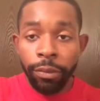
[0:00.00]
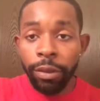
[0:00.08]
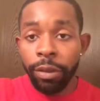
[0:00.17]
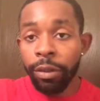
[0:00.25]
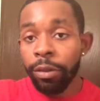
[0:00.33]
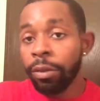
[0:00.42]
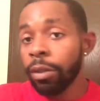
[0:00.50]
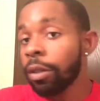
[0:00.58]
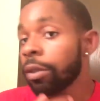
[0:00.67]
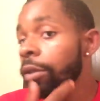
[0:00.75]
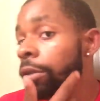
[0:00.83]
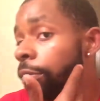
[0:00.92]
And then you
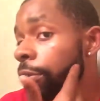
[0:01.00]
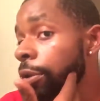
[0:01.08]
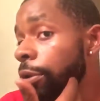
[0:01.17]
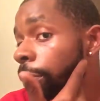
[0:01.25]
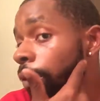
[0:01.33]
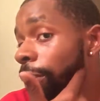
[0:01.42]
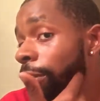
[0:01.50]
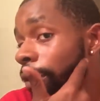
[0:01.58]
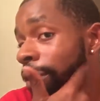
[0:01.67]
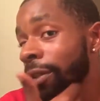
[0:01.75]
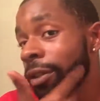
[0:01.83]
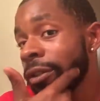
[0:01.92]
take some and put it on that
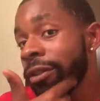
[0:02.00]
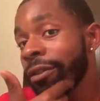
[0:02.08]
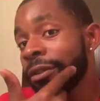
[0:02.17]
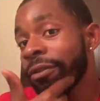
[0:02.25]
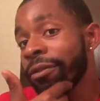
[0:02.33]
side.